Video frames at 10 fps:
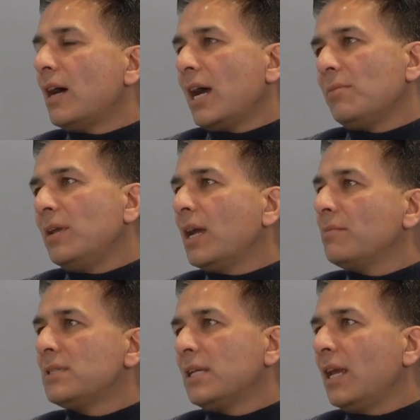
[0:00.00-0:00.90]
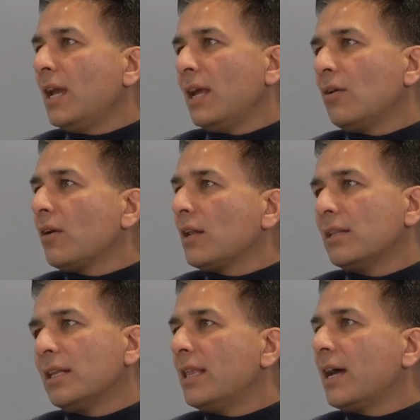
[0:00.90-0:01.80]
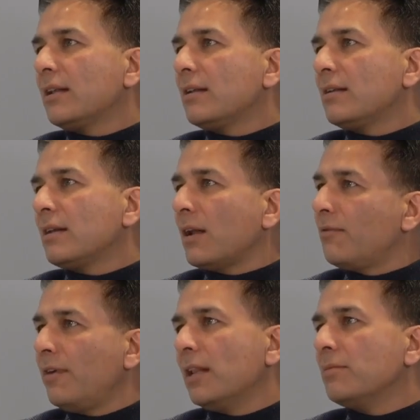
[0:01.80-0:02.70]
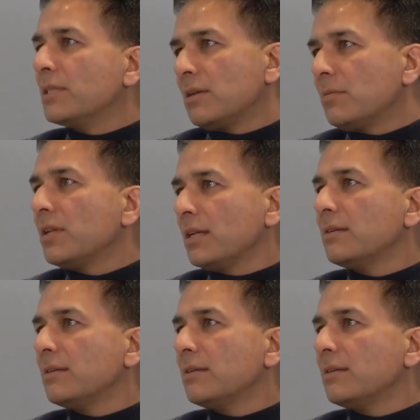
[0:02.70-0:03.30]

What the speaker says: IBM, CA, and Oracle did that and failed miserably.